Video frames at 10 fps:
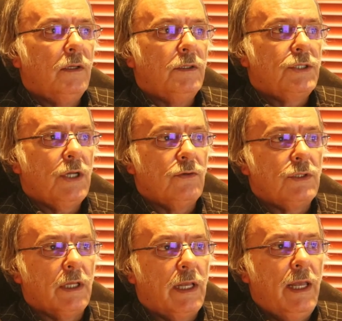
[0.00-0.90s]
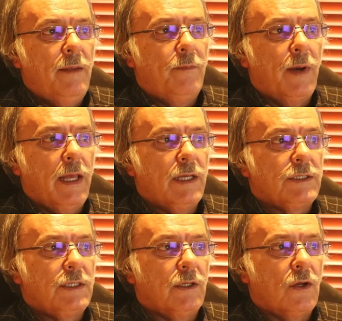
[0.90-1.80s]
shows the key
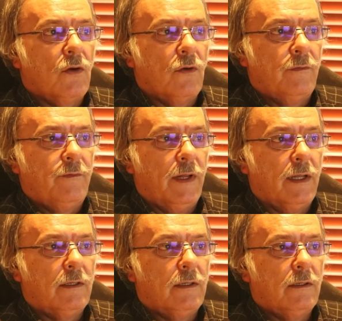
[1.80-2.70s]
players in the conflict.